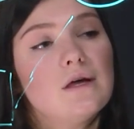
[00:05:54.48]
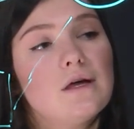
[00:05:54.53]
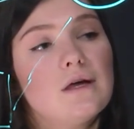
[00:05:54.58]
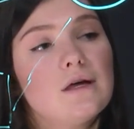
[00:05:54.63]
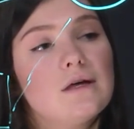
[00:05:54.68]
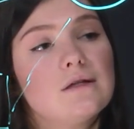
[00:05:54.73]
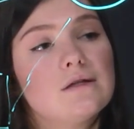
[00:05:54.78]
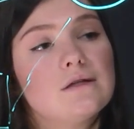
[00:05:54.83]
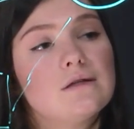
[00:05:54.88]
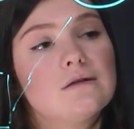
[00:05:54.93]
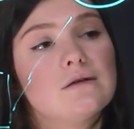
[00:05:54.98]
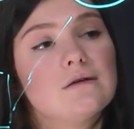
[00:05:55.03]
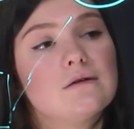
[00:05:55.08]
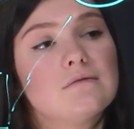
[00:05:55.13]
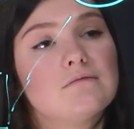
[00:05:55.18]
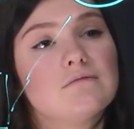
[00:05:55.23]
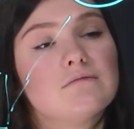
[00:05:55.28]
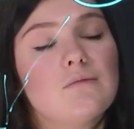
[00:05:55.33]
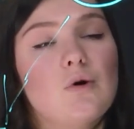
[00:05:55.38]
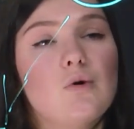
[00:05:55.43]
And
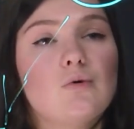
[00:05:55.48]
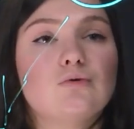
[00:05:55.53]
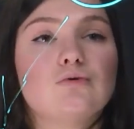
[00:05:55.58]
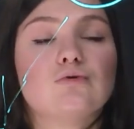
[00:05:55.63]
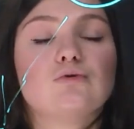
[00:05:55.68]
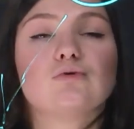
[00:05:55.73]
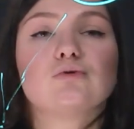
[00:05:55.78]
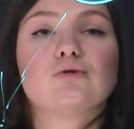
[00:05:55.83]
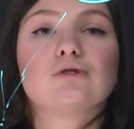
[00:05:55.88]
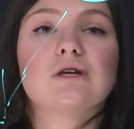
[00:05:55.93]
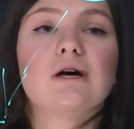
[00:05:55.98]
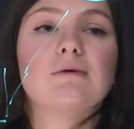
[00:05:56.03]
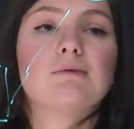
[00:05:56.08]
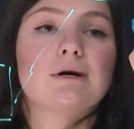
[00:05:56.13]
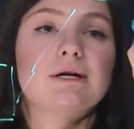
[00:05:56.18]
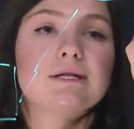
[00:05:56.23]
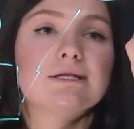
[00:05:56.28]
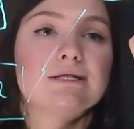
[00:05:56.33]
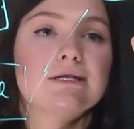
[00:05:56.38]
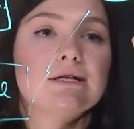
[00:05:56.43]
also some
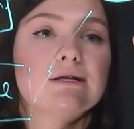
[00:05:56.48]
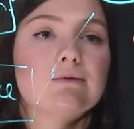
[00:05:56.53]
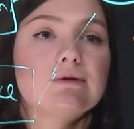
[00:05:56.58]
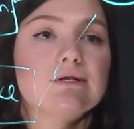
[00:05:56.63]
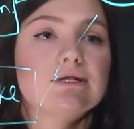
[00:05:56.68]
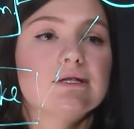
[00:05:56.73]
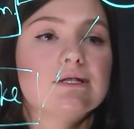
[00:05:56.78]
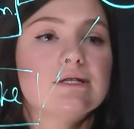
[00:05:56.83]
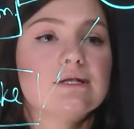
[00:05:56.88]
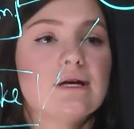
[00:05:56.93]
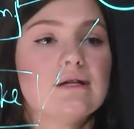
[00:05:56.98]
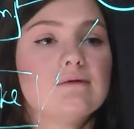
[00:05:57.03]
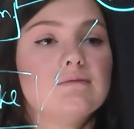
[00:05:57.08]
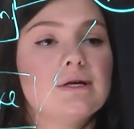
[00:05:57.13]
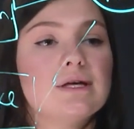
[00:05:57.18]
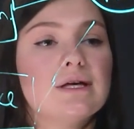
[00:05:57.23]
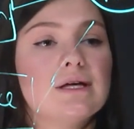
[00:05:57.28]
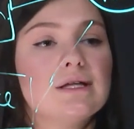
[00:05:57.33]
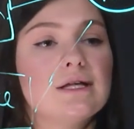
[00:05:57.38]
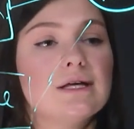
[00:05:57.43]
consequences can
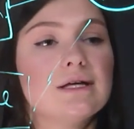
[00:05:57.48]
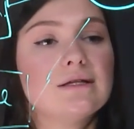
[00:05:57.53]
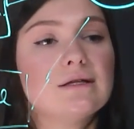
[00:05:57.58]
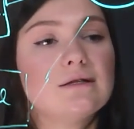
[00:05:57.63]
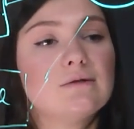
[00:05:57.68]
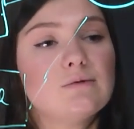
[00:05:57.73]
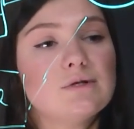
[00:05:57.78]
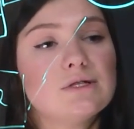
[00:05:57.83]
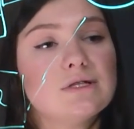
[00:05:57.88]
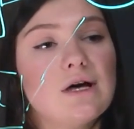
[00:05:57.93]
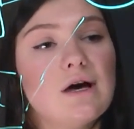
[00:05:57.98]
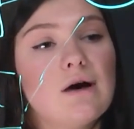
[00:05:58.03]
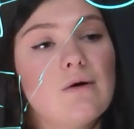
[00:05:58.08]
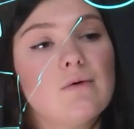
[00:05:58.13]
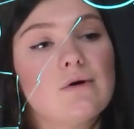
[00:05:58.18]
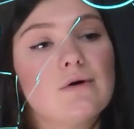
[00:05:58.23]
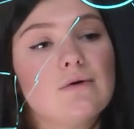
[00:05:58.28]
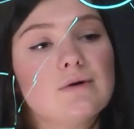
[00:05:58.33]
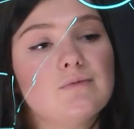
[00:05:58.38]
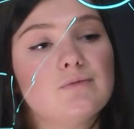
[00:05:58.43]
be connected with
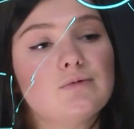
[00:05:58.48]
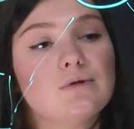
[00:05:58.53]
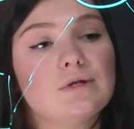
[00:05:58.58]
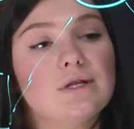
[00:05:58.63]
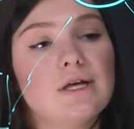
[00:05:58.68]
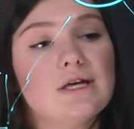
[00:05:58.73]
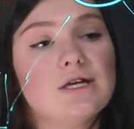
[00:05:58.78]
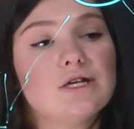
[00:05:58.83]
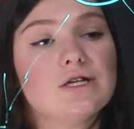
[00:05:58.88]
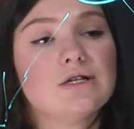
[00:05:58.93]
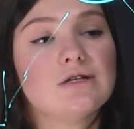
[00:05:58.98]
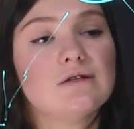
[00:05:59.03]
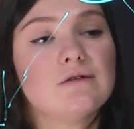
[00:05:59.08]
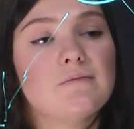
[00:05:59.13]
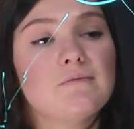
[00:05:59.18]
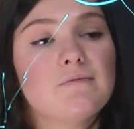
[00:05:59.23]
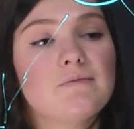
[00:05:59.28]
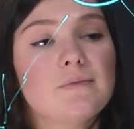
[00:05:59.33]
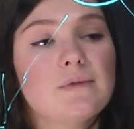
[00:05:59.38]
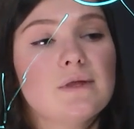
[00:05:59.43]
our
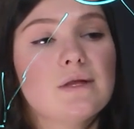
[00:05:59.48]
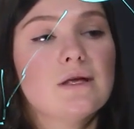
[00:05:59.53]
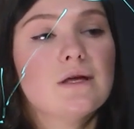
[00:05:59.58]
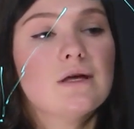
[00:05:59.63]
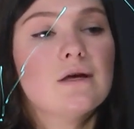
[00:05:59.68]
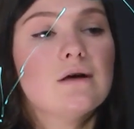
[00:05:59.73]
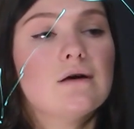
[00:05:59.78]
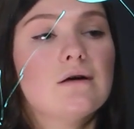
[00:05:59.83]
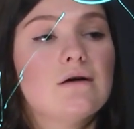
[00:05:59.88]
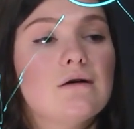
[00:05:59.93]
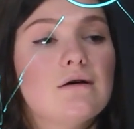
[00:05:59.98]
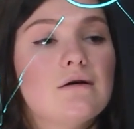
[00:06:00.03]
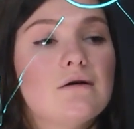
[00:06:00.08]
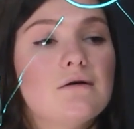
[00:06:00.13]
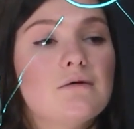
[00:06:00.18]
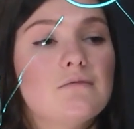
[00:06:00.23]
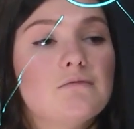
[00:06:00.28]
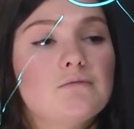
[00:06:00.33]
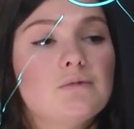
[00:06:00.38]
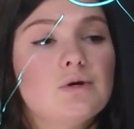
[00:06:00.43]
reputation,
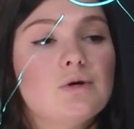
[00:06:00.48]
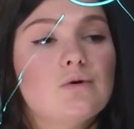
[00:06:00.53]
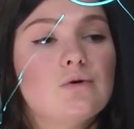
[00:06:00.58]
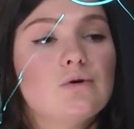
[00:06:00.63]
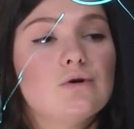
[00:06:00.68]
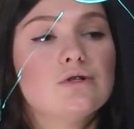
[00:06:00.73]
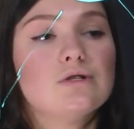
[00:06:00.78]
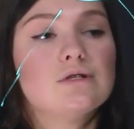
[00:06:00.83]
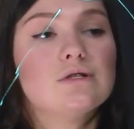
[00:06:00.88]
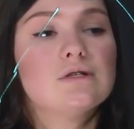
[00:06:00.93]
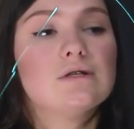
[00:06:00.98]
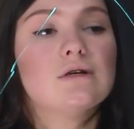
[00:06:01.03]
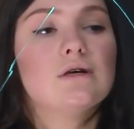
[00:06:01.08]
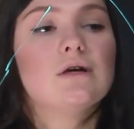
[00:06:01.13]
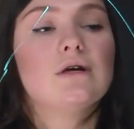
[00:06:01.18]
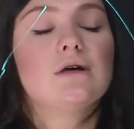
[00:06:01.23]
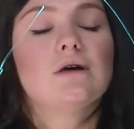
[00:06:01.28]
because